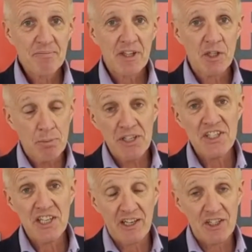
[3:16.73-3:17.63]
The
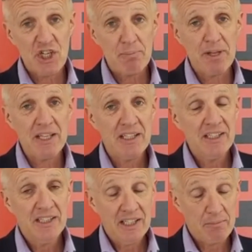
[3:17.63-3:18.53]
printer, IGP,
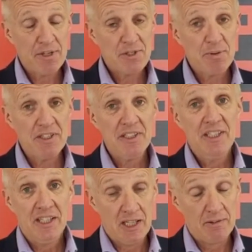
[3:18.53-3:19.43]
in Brisbane,
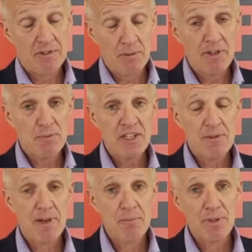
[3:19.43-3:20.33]
Domino's
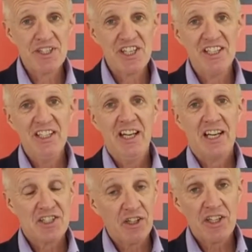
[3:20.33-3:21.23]
Pizza main printer,
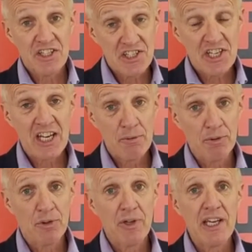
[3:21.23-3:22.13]
has got the
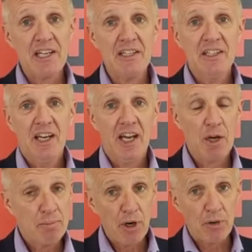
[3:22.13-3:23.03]
Sustainable Green
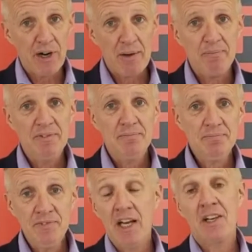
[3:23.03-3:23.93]
Programme
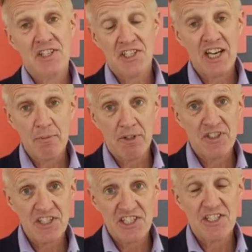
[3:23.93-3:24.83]

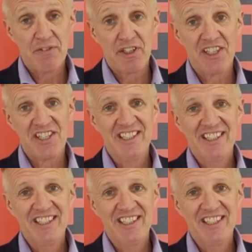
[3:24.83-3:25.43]
Sustainability Certificate.